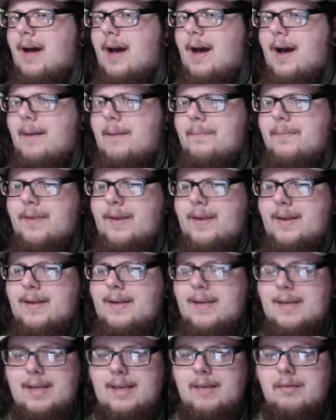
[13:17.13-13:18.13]
I'm
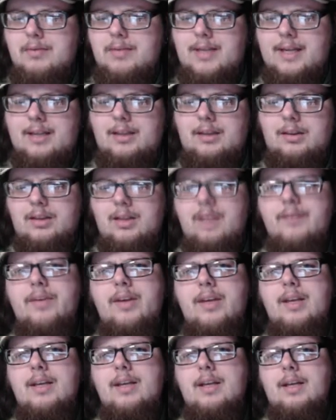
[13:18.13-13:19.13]
thinking it was like a
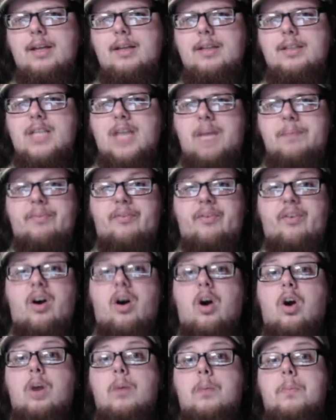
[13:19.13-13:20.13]
living type of
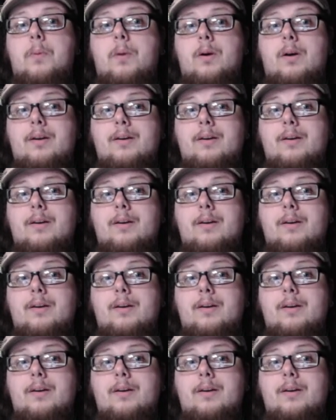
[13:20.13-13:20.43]
armor,